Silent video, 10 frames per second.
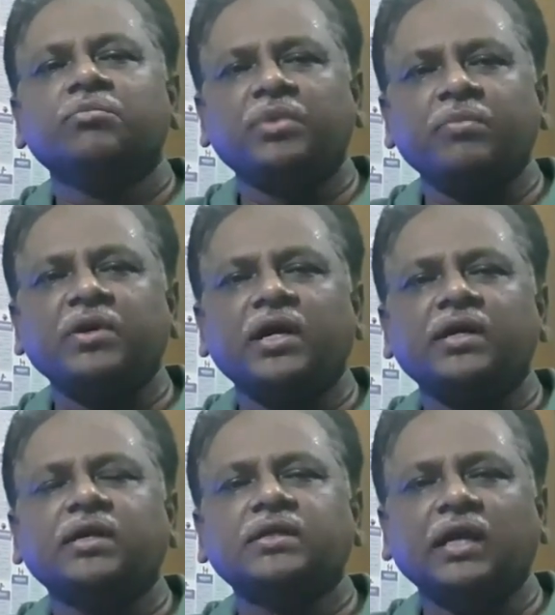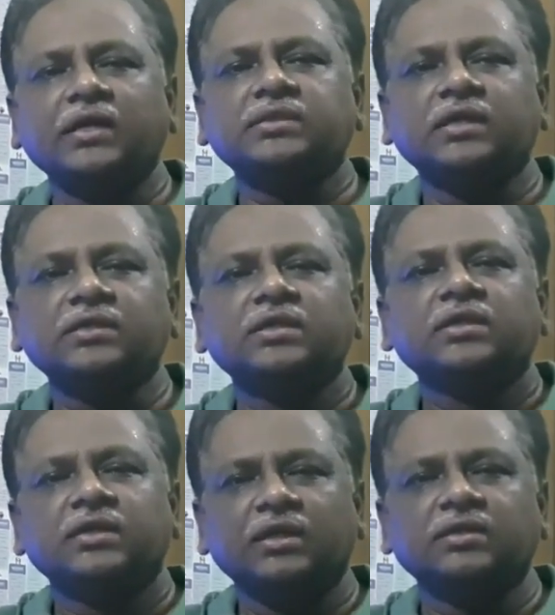prepared and collected
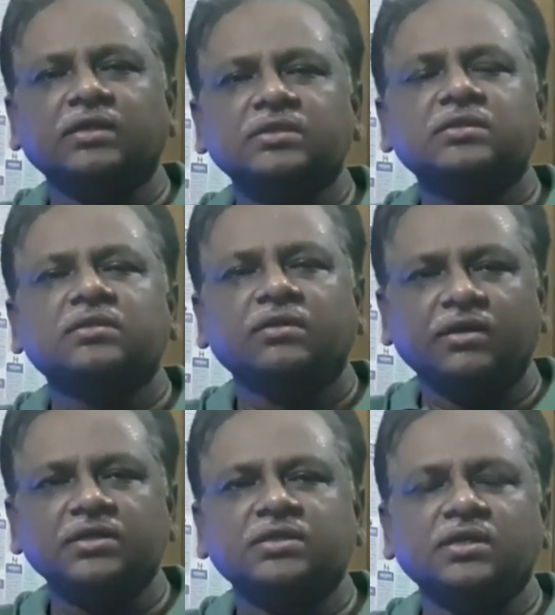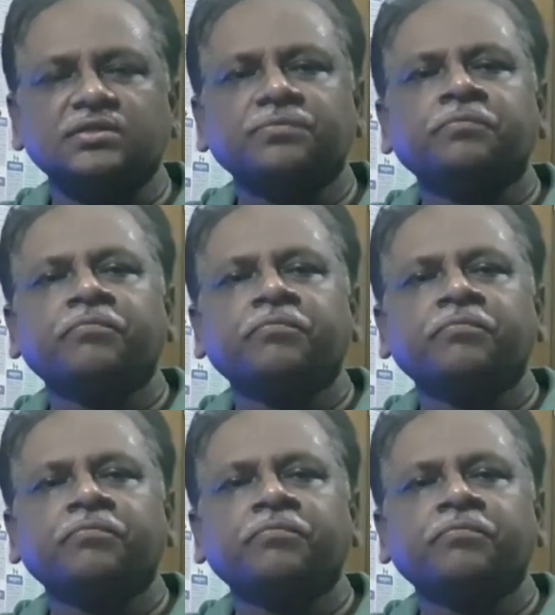in this research.